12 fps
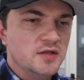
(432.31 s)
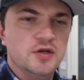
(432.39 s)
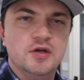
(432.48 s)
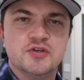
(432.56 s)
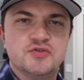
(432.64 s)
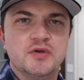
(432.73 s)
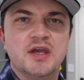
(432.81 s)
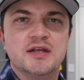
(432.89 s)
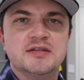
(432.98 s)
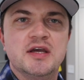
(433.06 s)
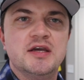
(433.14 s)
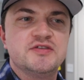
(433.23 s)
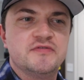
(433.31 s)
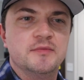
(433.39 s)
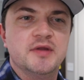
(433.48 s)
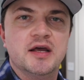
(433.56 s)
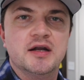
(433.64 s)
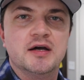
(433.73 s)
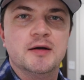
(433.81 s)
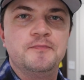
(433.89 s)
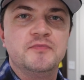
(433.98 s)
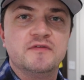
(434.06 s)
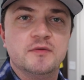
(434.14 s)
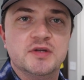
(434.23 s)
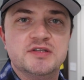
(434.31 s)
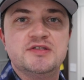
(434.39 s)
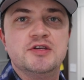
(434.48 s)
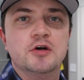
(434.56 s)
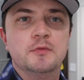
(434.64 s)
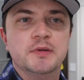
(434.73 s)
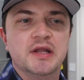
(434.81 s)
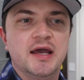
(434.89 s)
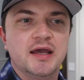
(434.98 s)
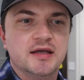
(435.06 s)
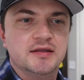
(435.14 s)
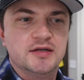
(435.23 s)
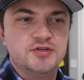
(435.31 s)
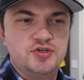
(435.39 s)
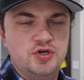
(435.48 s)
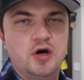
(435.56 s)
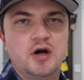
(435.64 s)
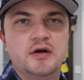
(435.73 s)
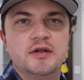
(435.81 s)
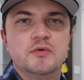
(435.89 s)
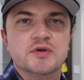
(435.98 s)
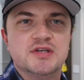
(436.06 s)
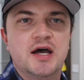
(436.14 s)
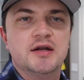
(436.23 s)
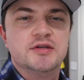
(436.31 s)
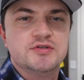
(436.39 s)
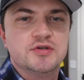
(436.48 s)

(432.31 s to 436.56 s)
Then you also get a taste from that cedar plank and that char that was on it.